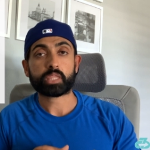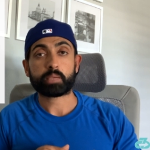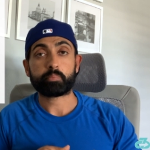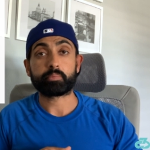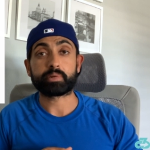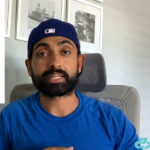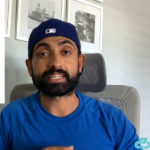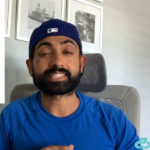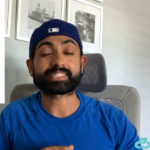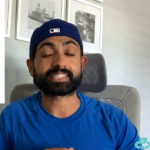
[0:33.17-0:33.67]

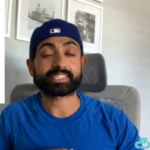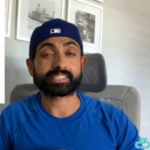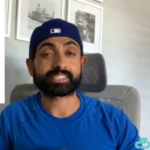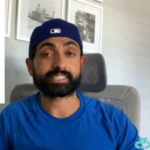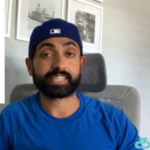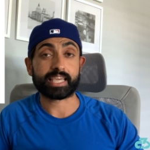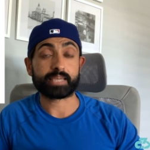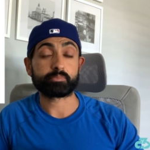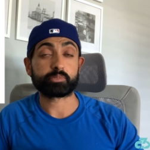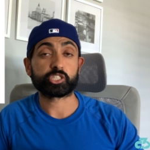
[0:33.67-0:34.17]
meniscus
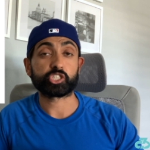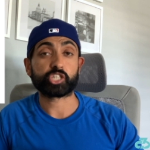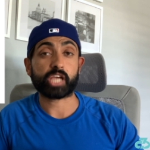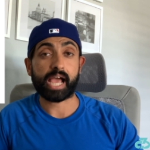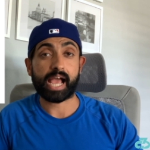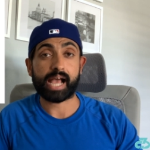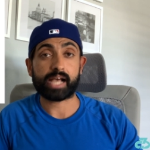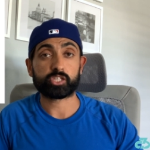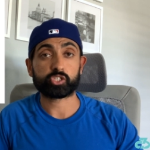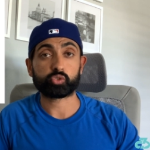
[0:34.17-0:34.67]
damage
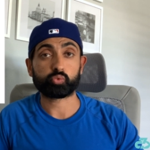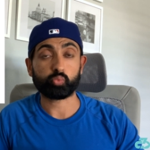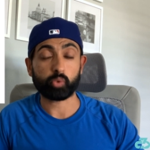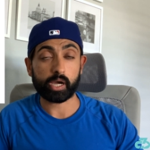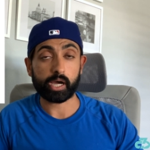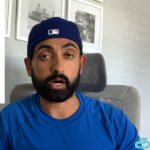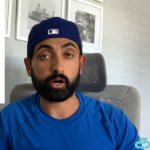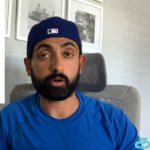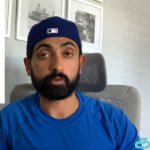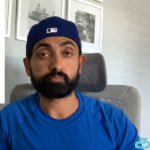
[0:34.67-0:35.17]
as
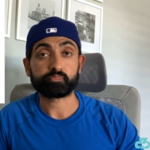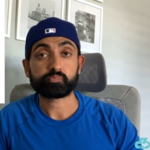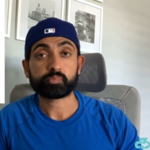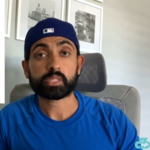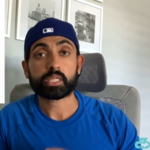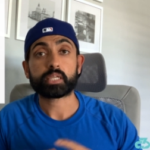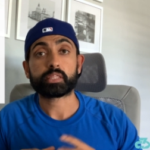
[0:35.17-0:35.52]
well.